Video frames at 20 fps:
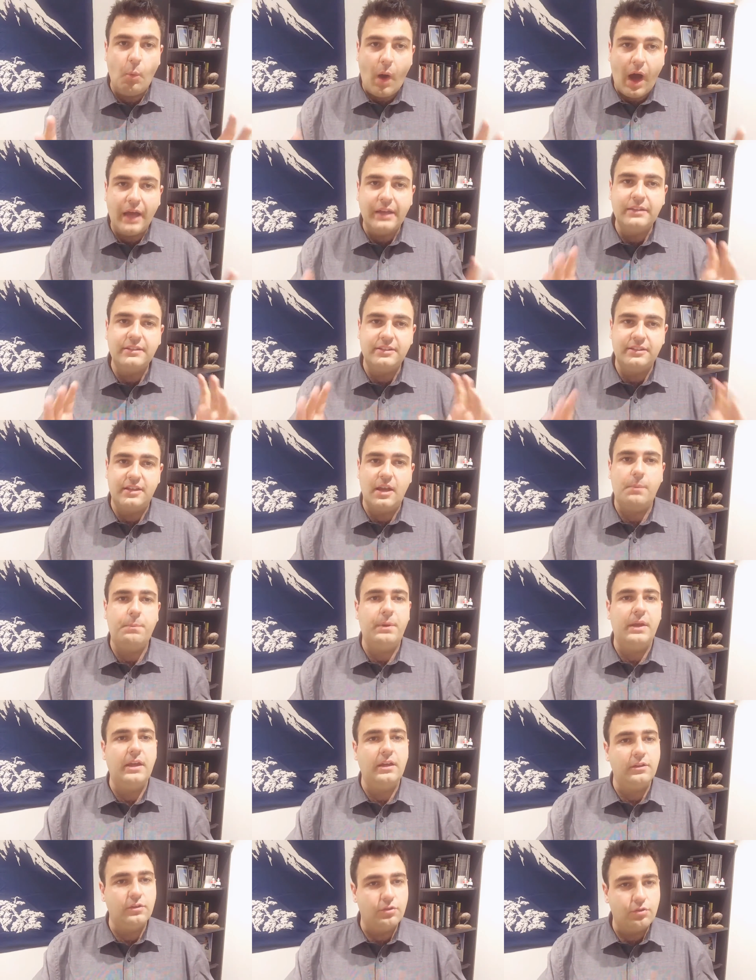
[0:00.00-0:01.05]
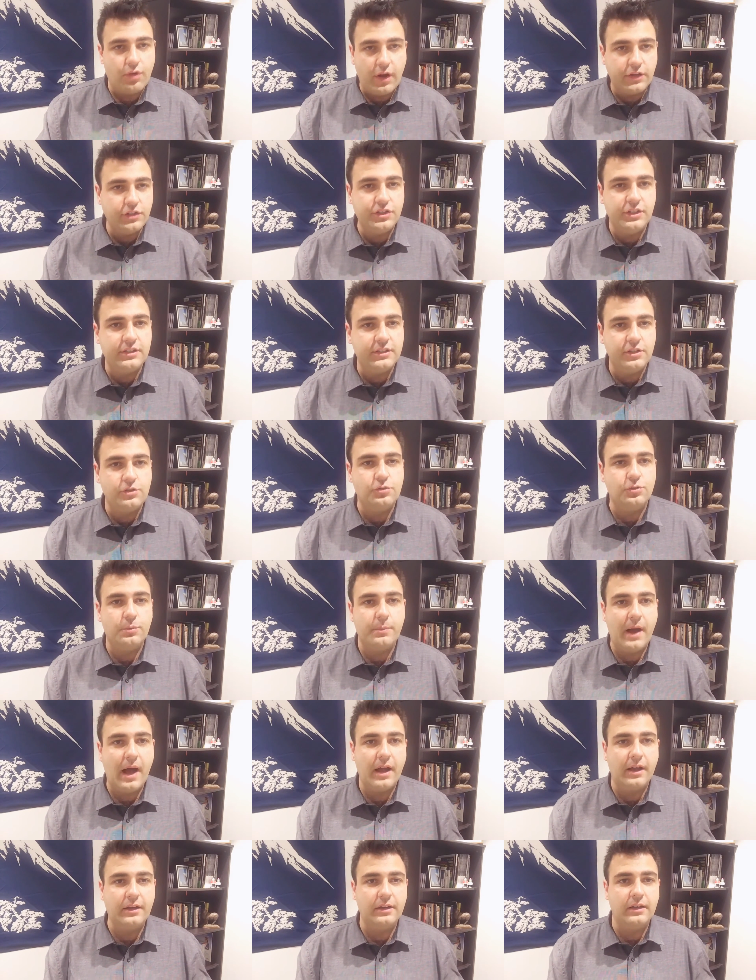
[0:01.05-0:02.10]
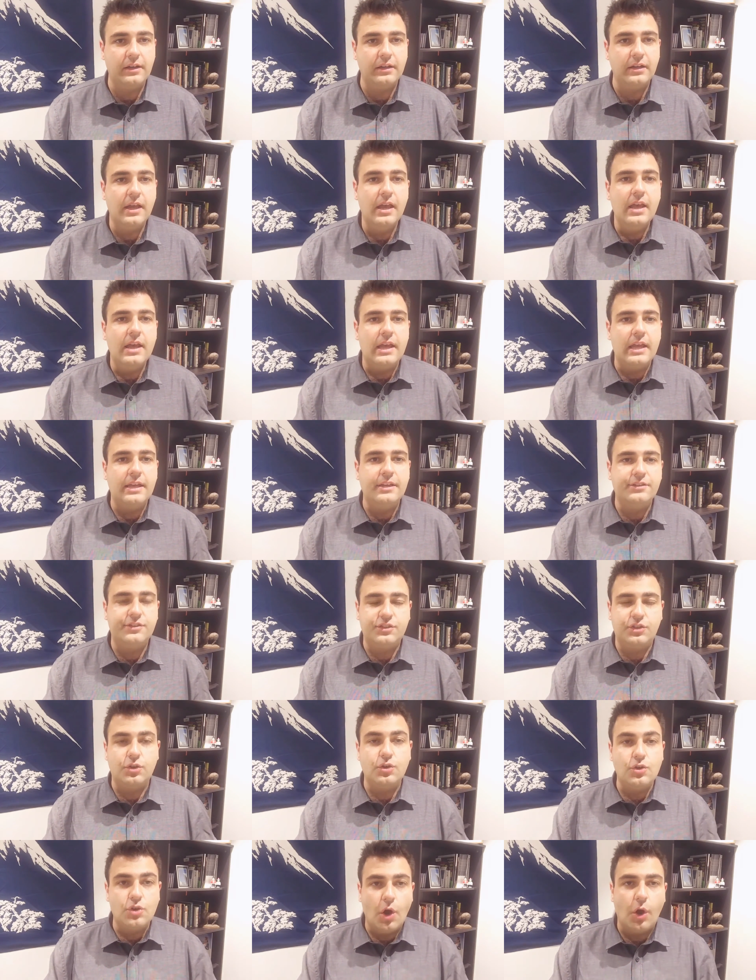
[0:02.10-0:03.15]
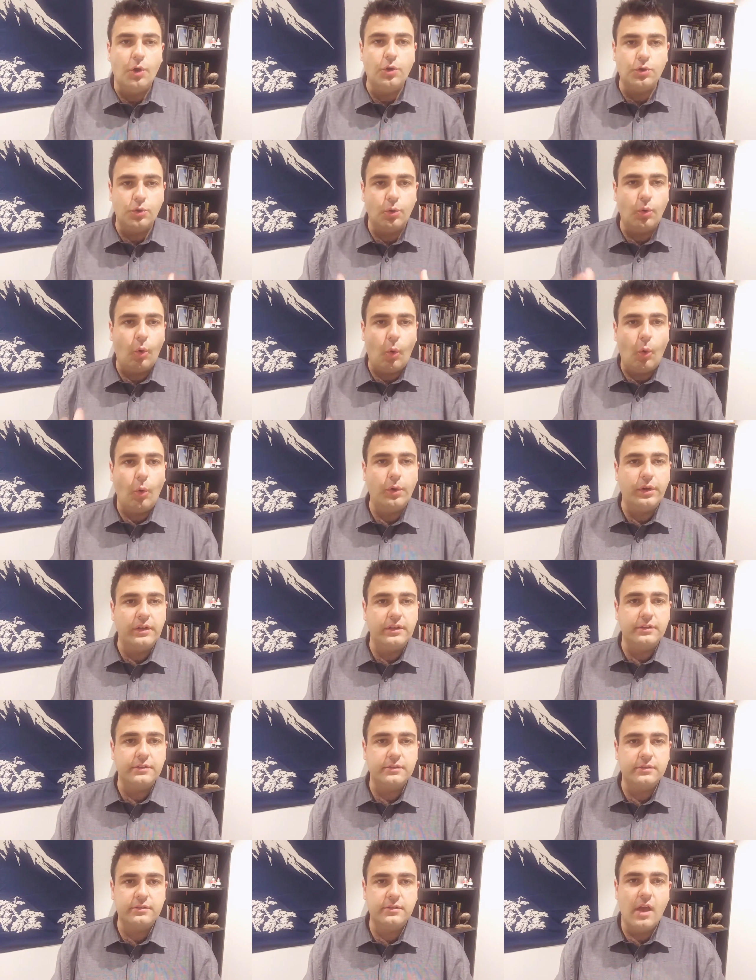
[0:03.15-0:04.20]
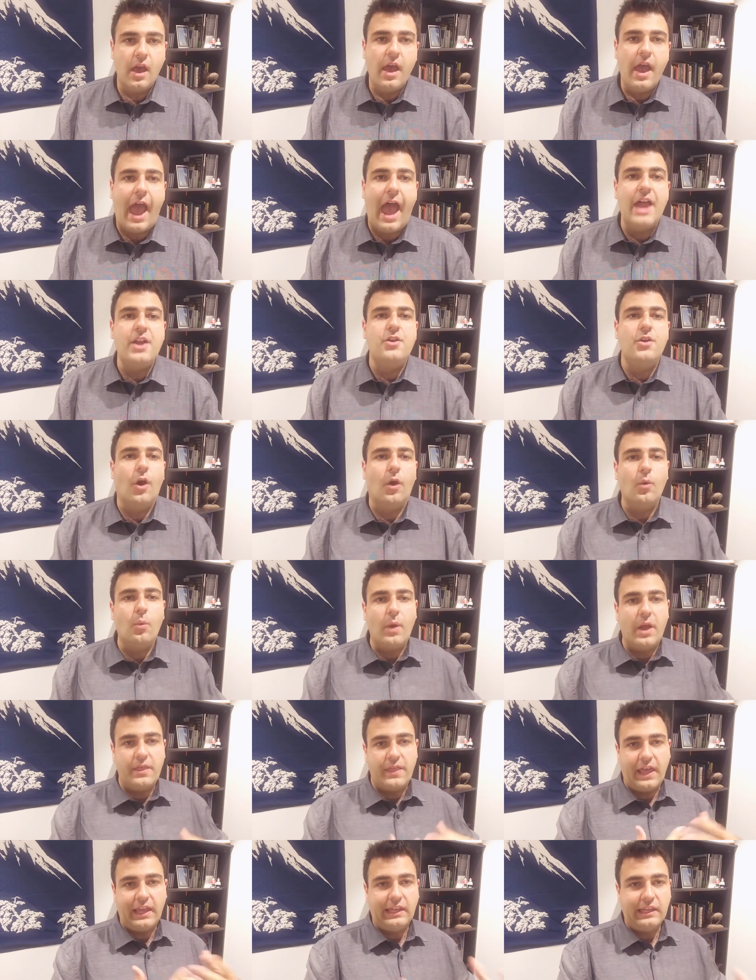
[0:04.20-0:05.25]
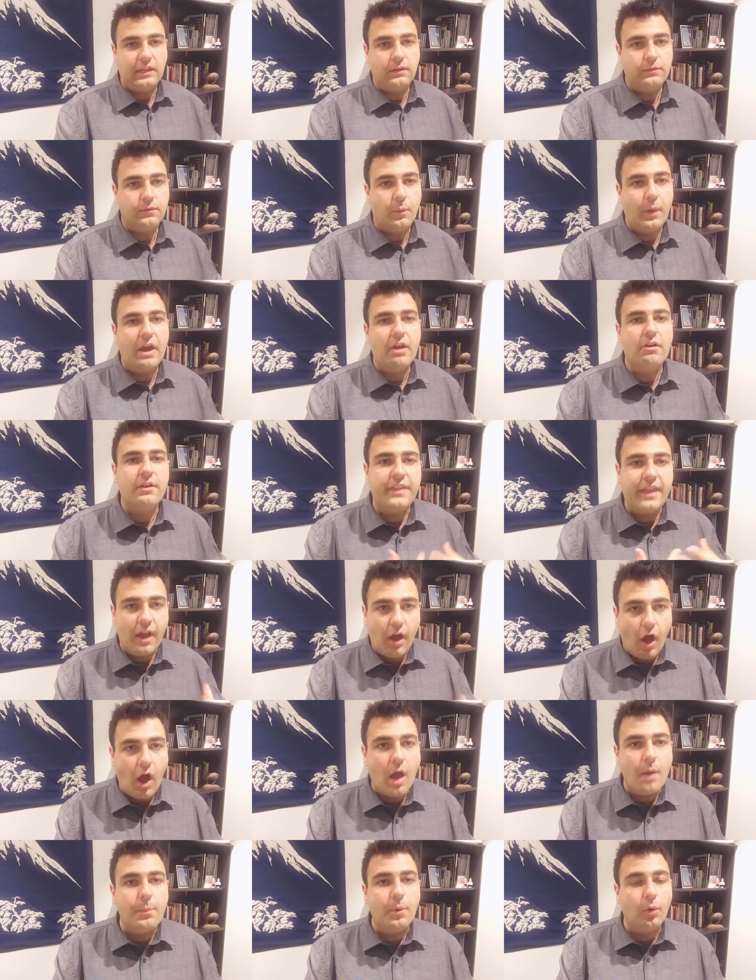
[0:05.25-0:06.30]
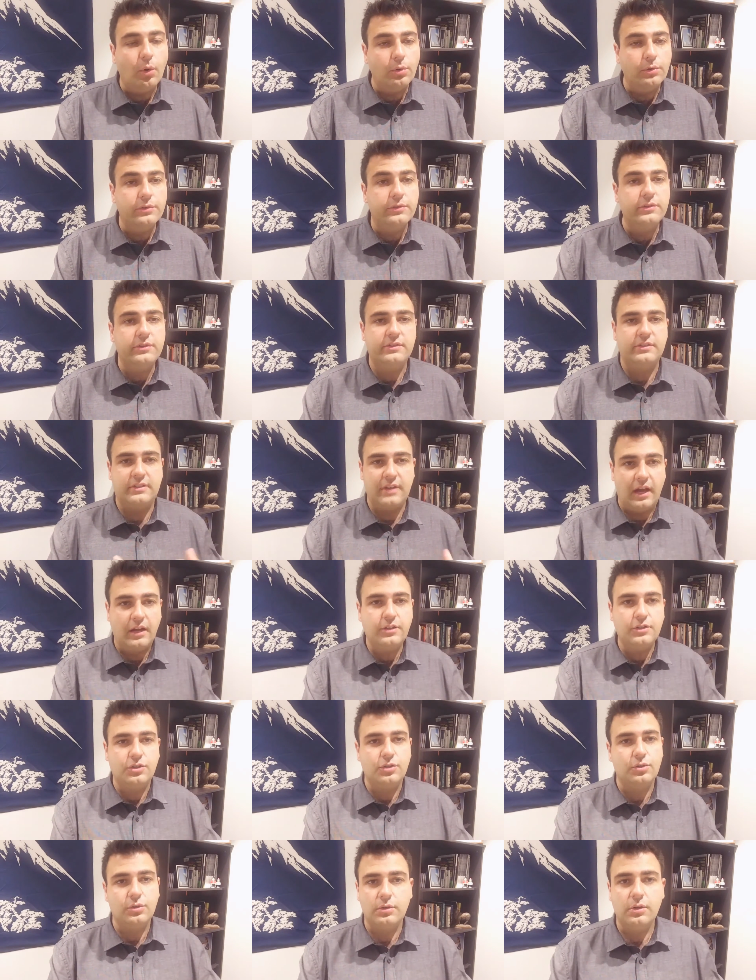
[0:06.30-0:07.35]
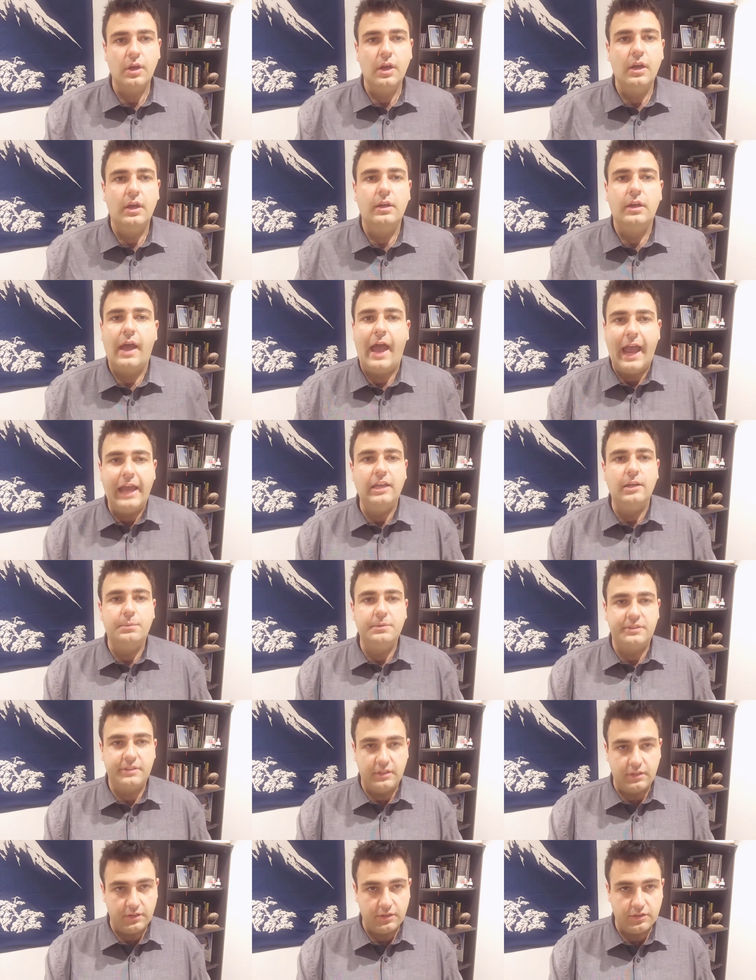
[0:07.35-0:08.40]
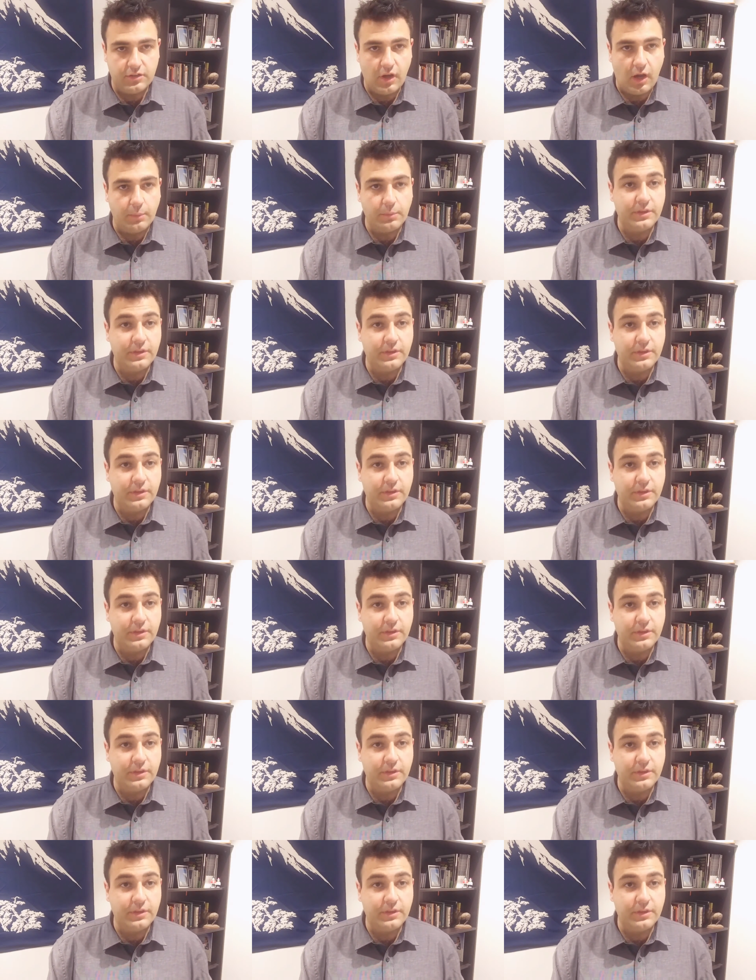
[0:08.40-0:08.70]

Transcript: one step in crushing digital marketing is to know your audience and know where they live. Where are their eyeballs stuck to eighty percent of the time?